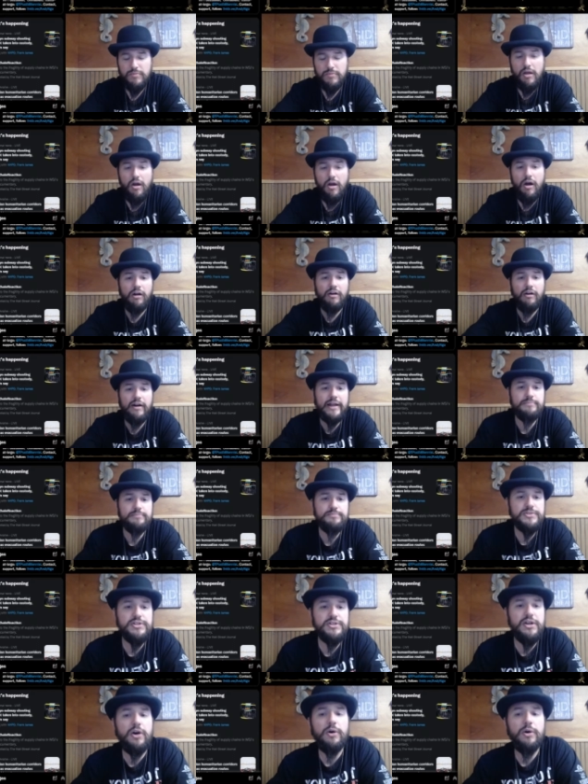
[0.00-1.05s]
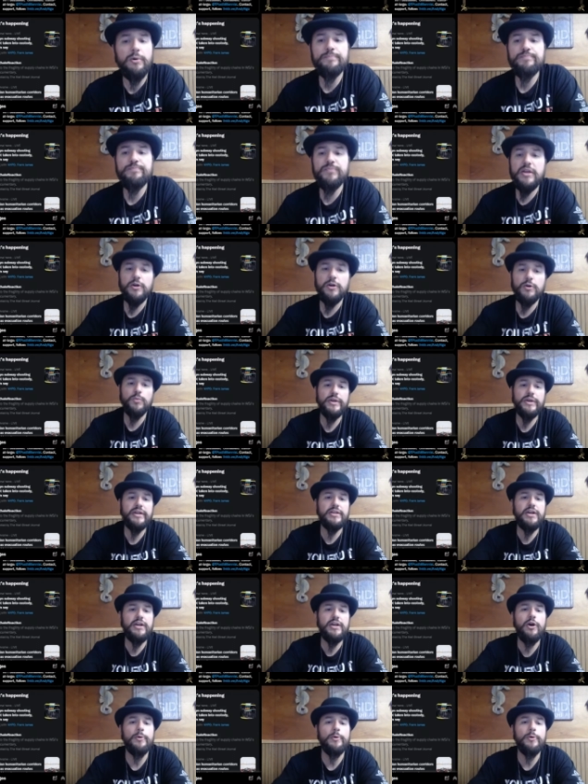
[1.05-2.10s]
All right, so here we
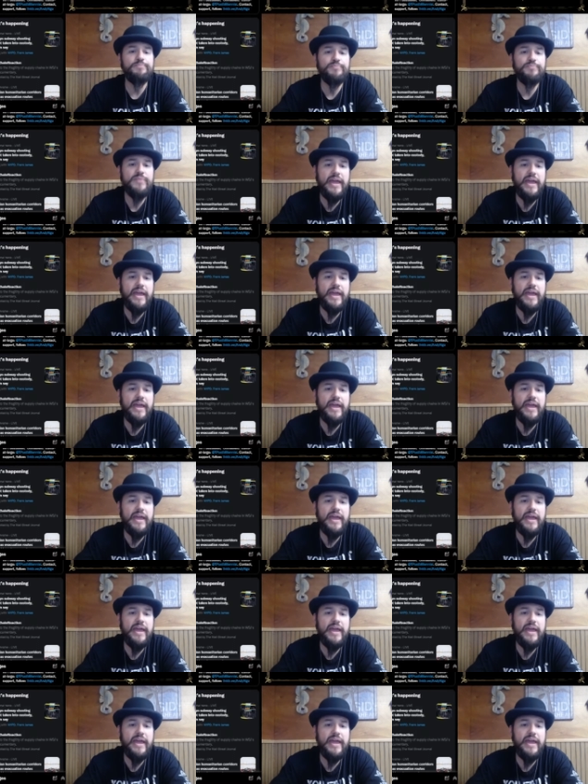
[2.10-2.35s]
go.